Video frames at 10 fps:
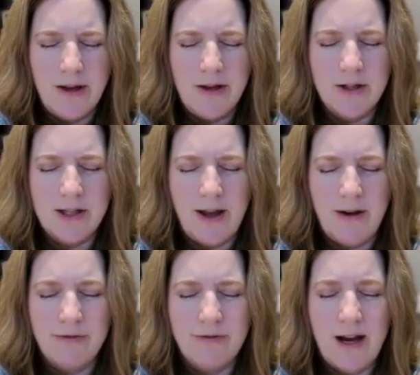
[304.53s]
Tell
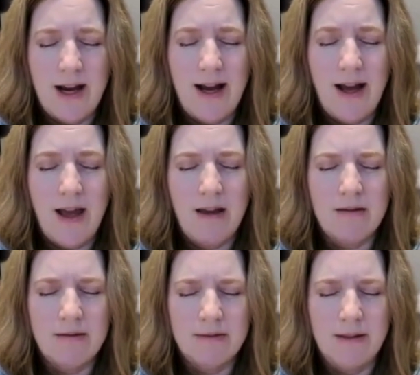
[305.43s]
yourself, I
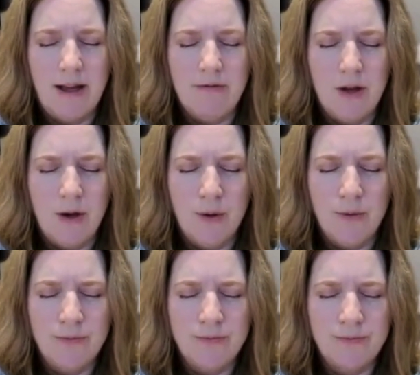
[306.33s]
love you.
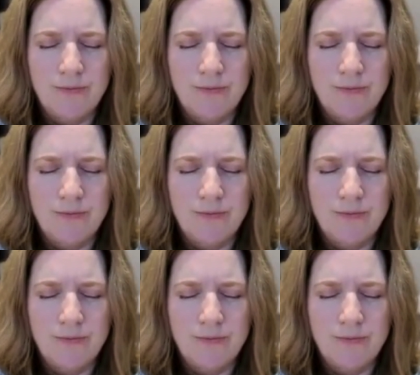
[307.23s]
